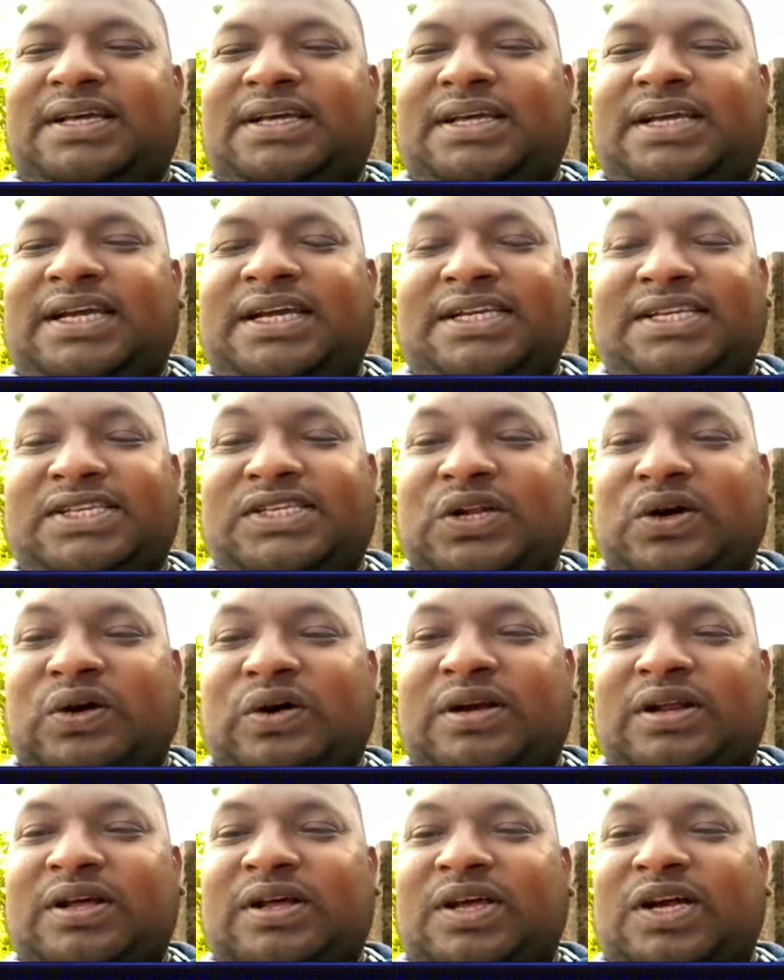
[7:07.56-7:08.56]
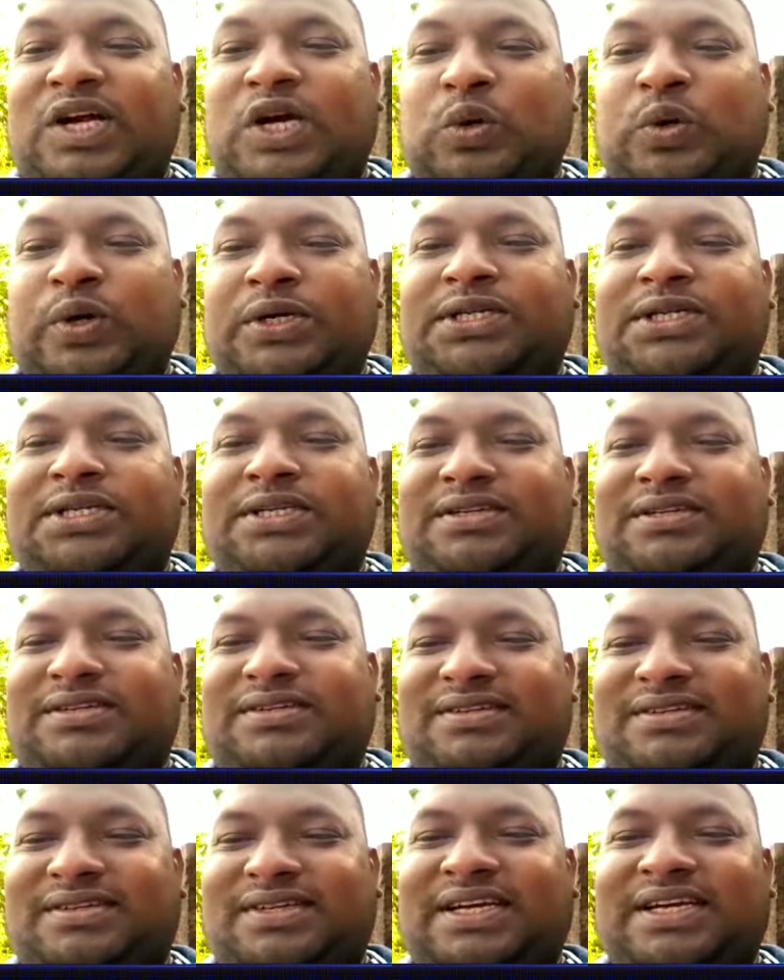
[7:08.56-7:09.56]
It is not question,
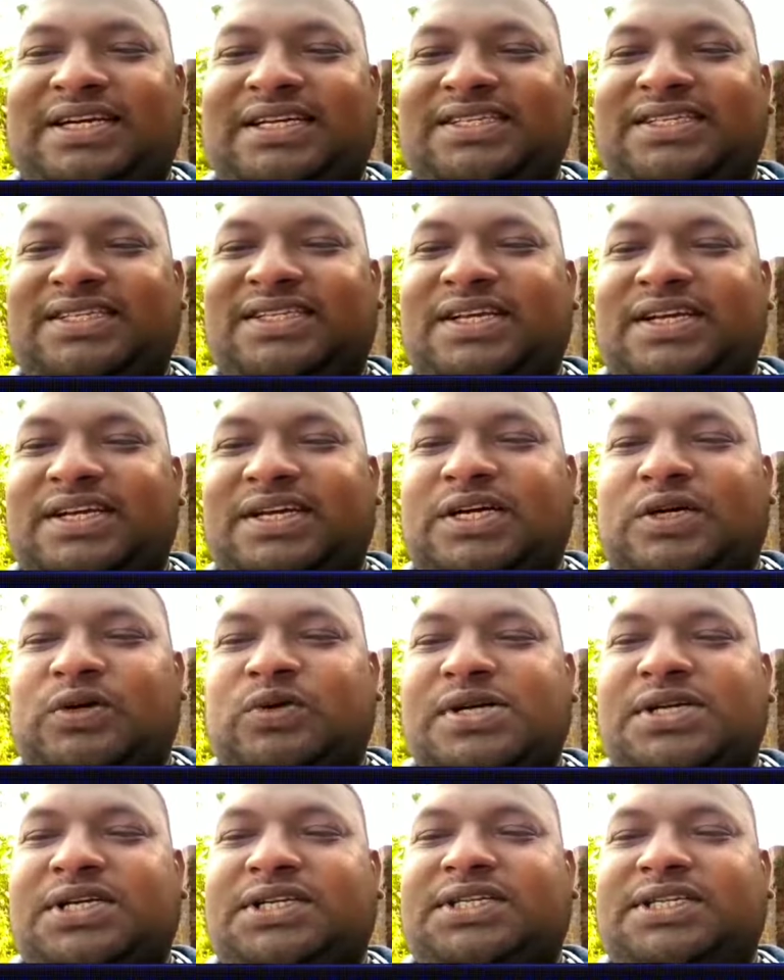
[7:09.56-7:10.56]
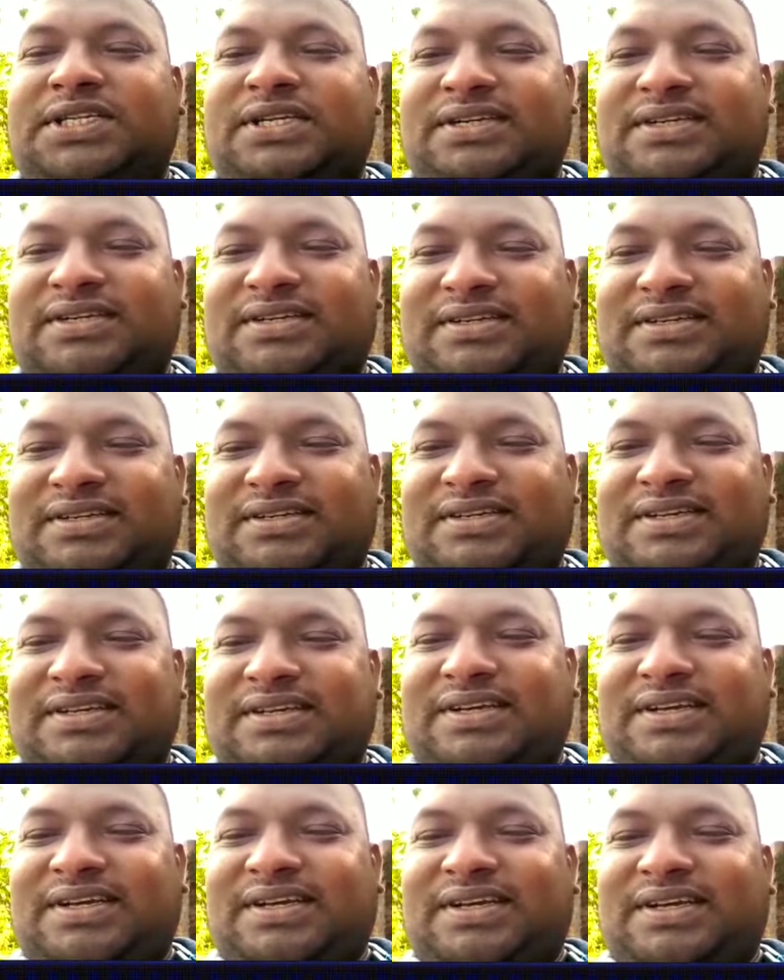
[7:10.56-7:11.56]
it is question.
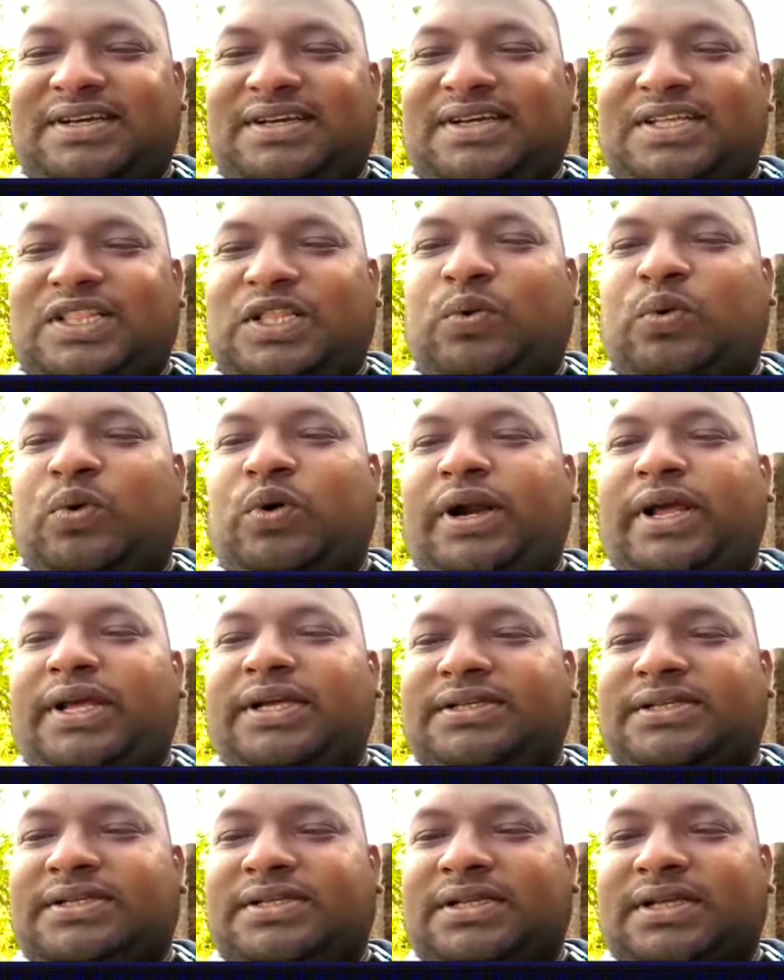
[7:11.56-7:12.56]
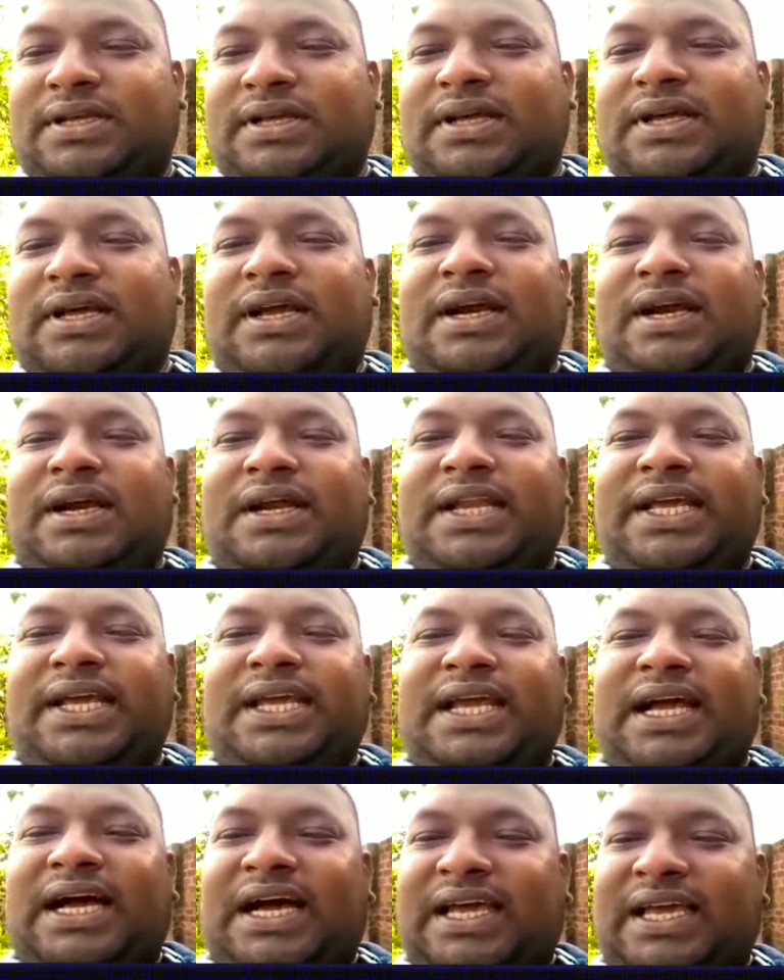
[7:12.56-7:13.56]
The word is
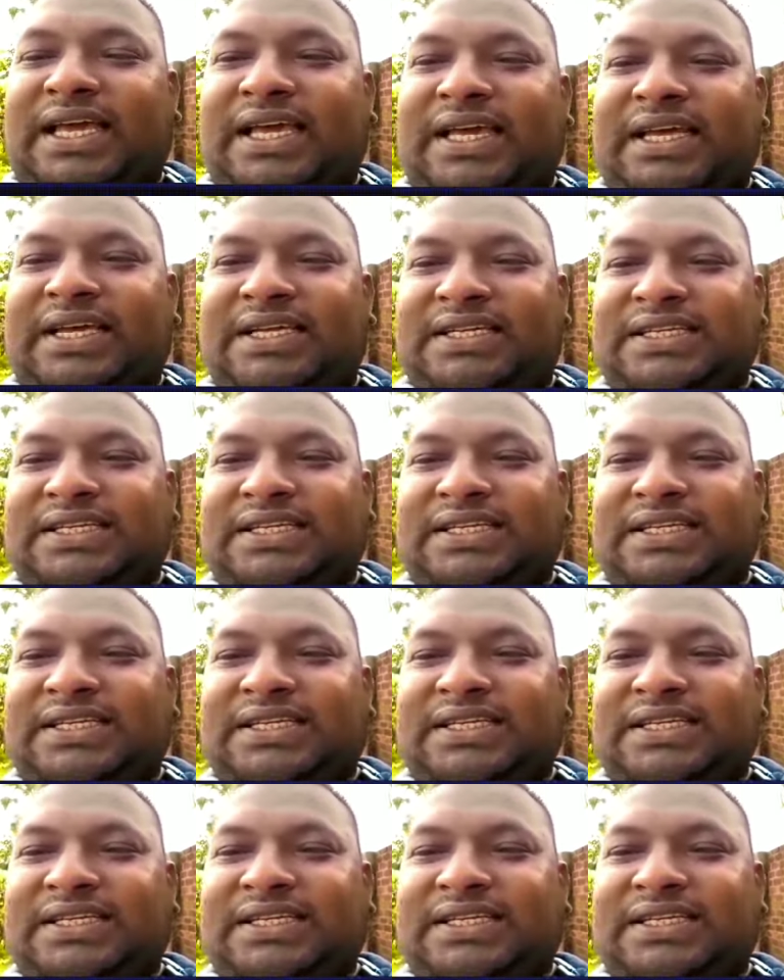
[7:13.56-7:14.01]
D-I-G-E-S-T-I-O-N.